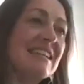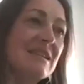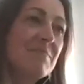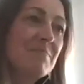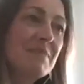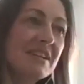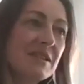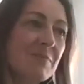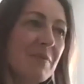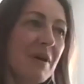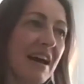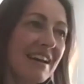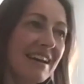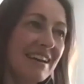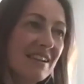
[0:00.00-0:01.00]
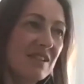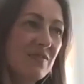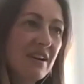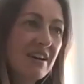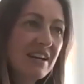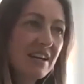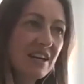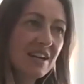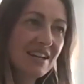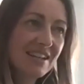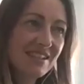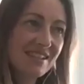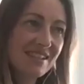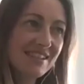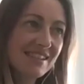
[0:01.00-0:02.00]
a mixed bag, and it's very early
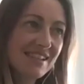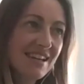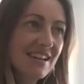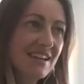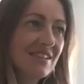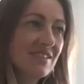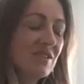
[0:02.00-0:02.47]
to say.